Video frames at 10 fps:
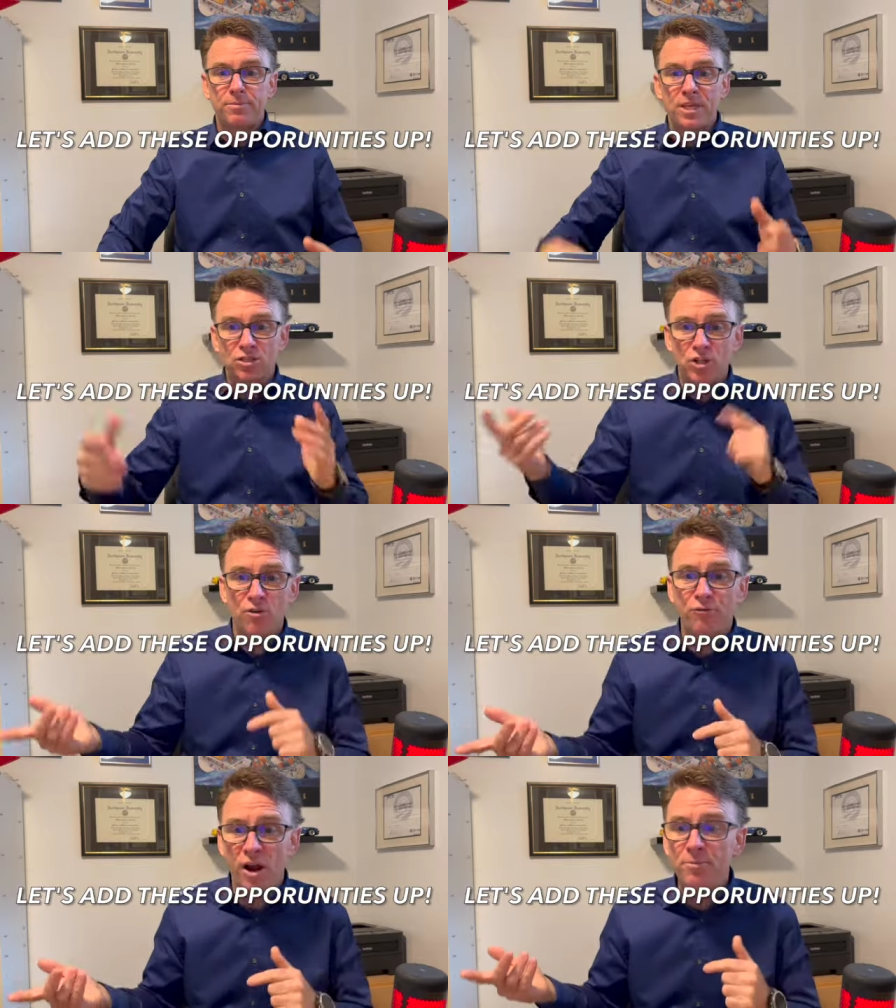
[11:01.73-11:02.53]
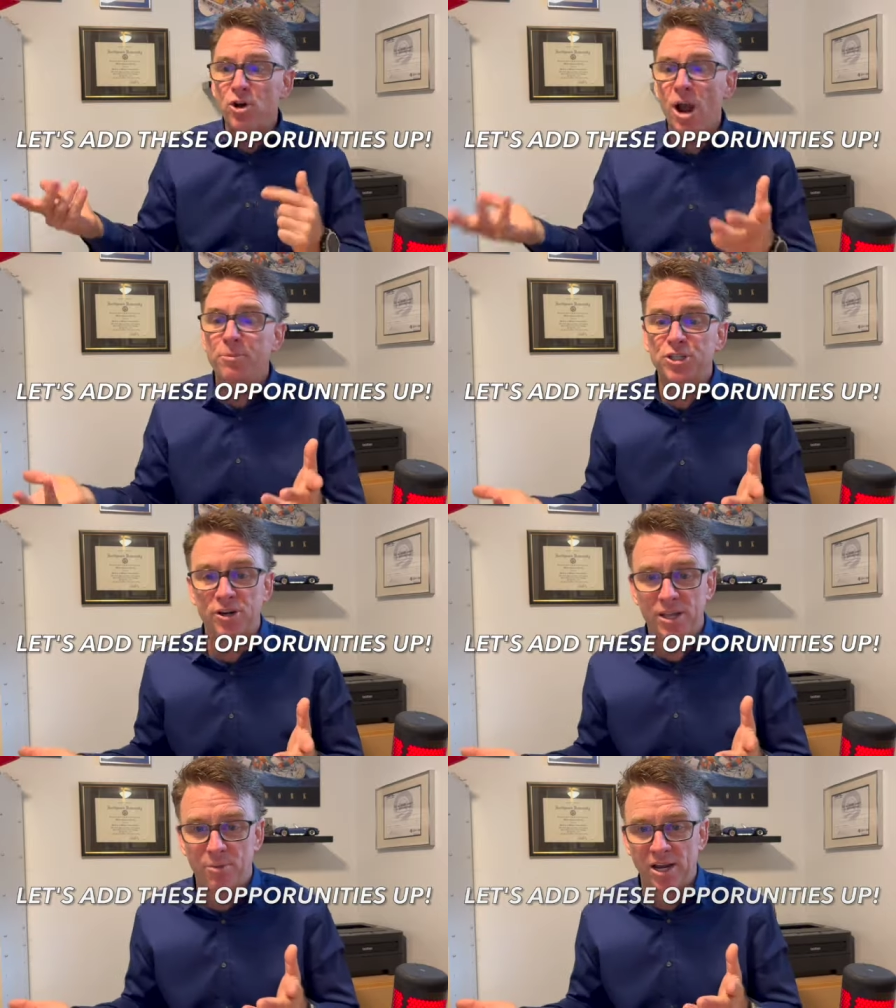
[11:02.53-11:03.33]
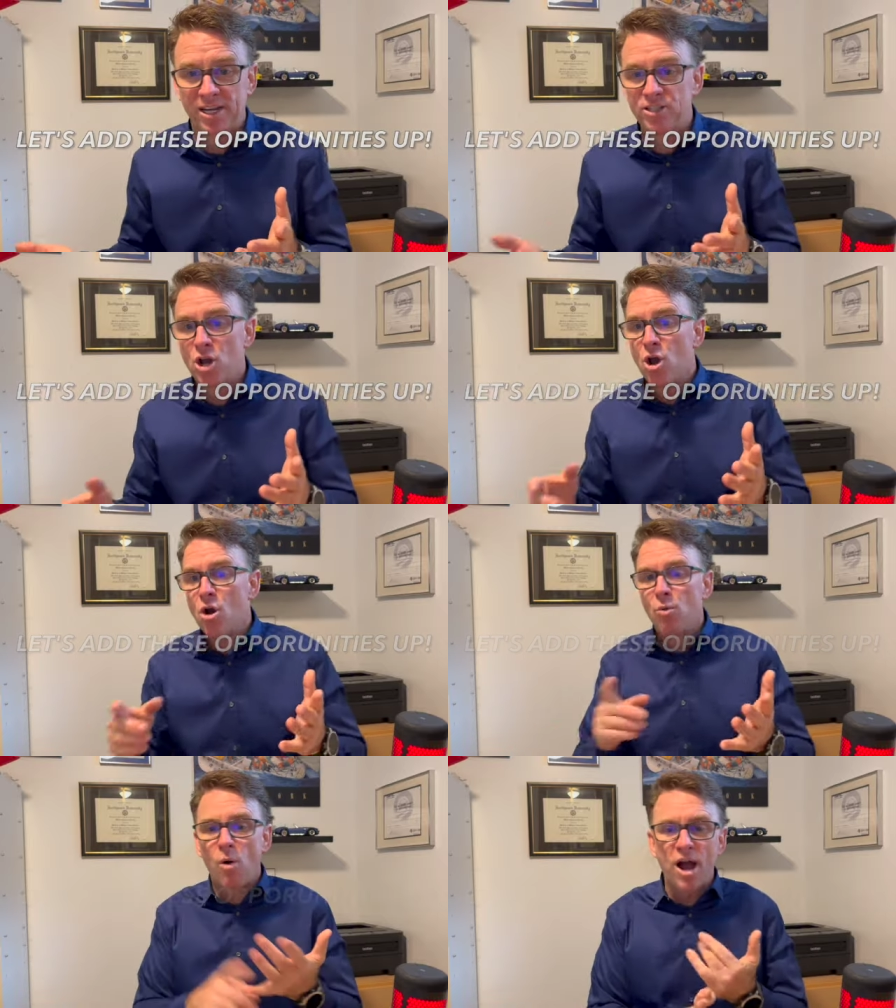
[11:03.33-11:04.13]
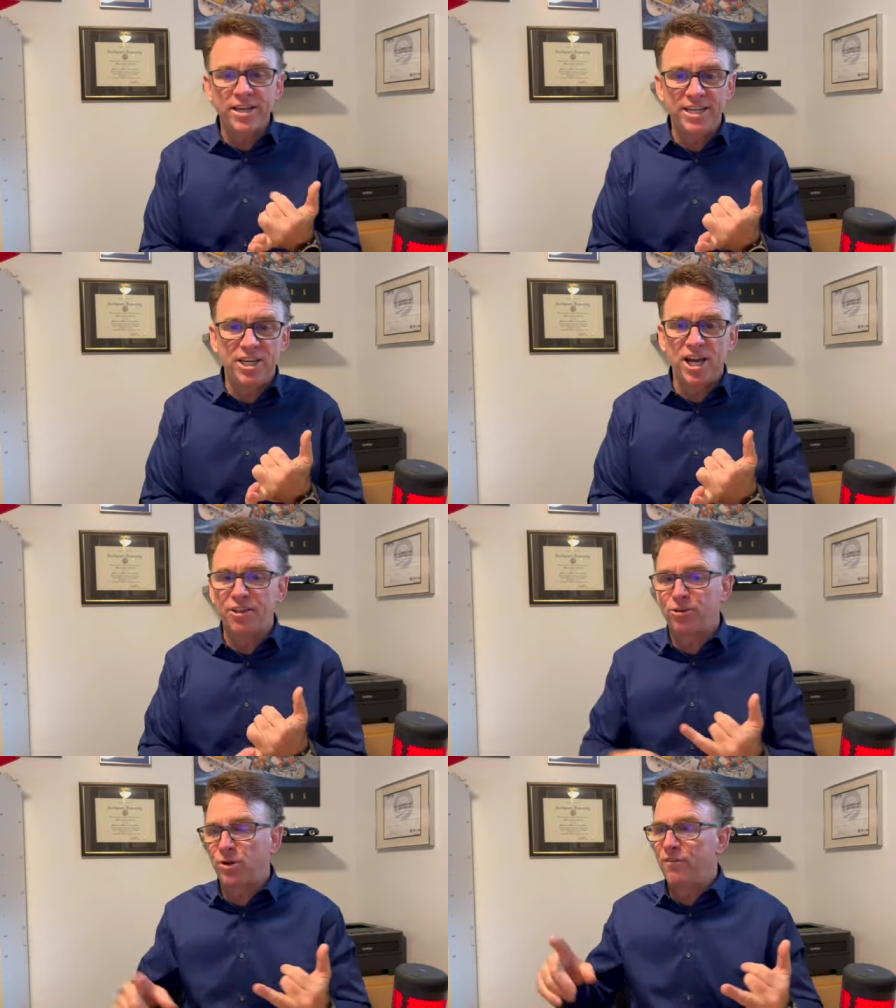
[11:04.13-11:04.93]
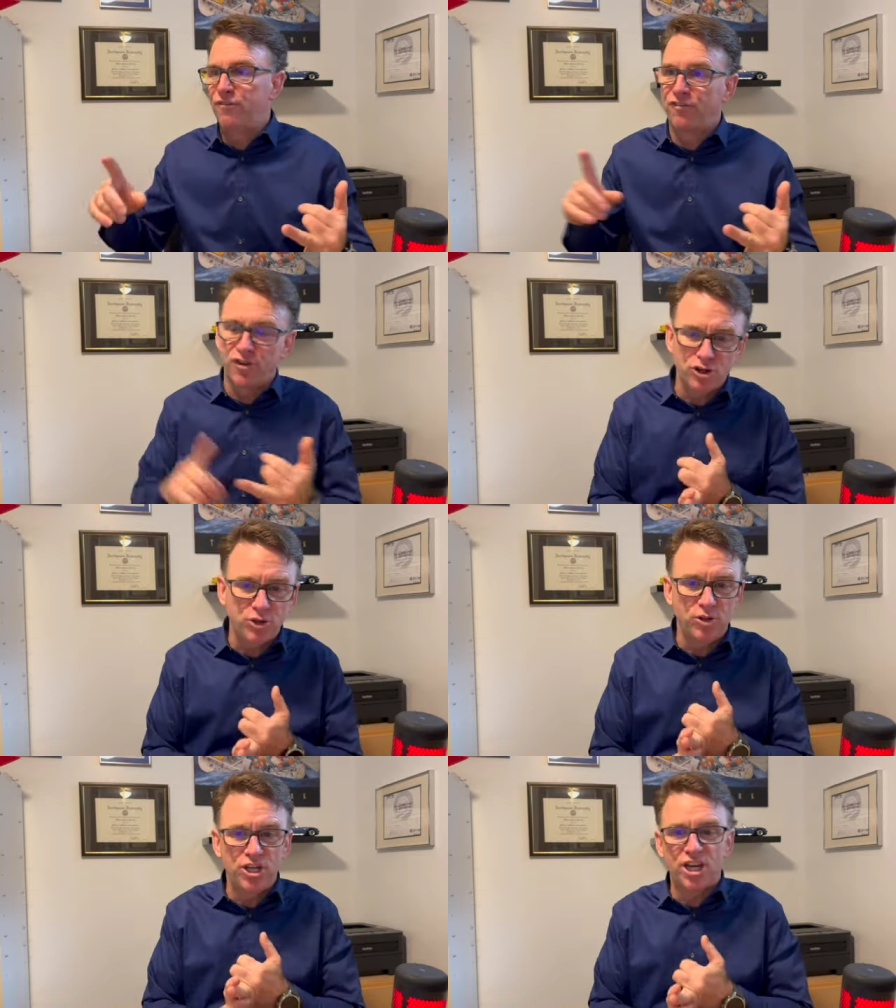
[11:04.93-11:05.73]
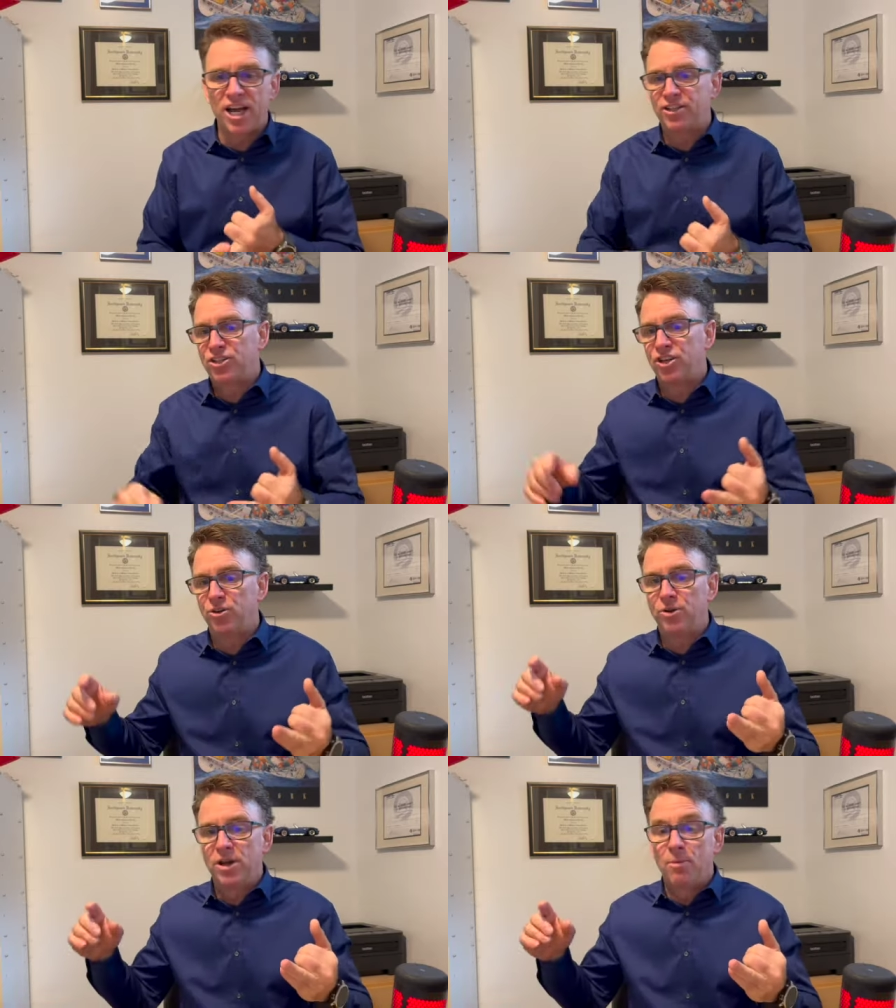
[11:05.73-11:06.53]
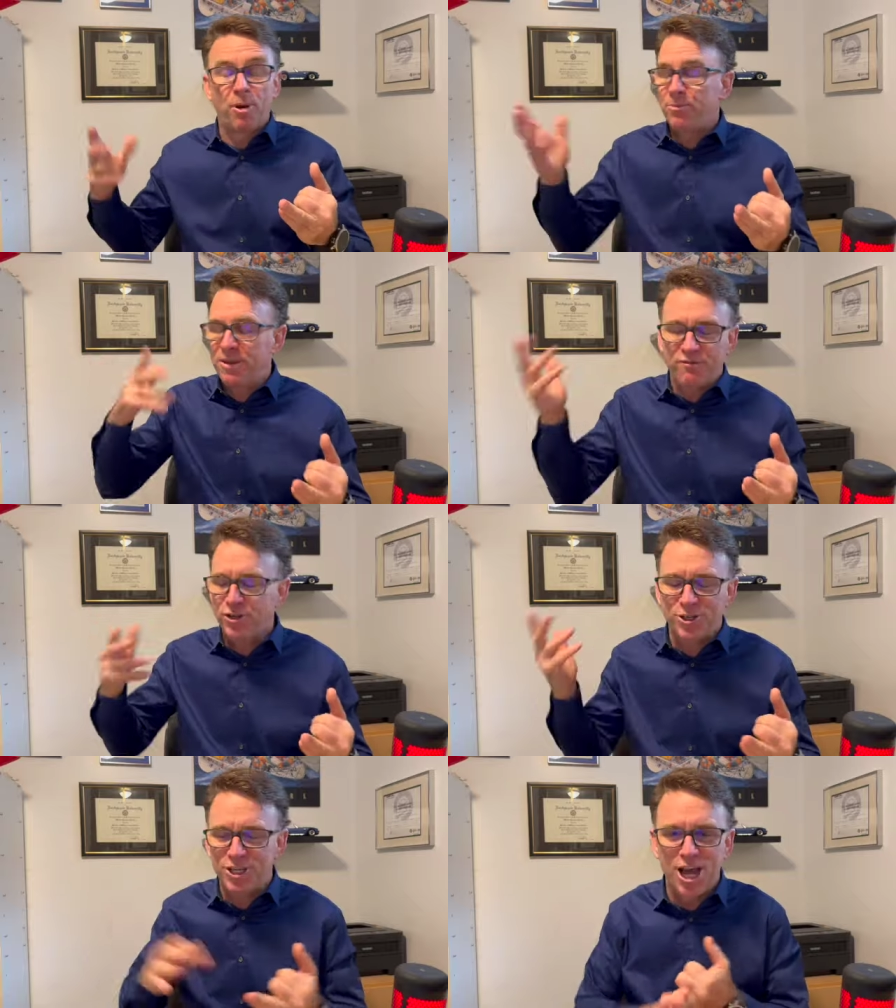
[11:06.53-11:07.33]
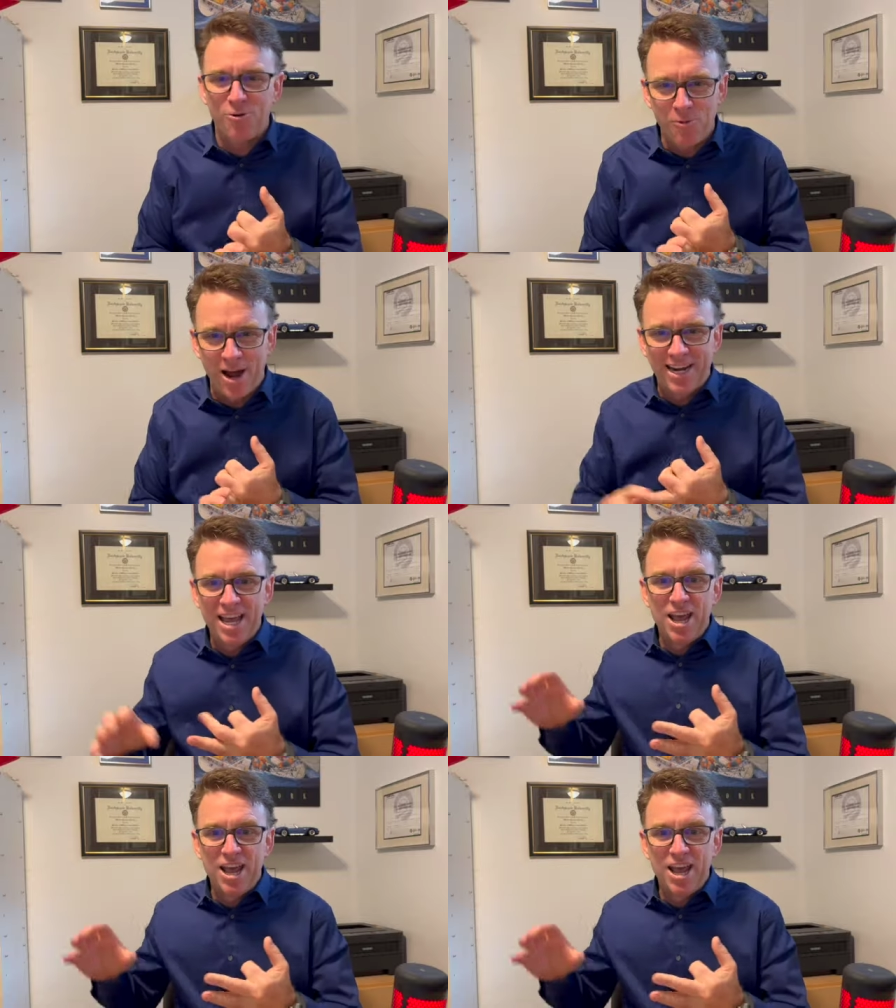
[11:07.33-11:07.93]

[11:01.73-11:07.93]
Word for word: So from your opportunity buckets, walk-in, you got three. Virtual, you got two. Pardon me, virtual, you got one.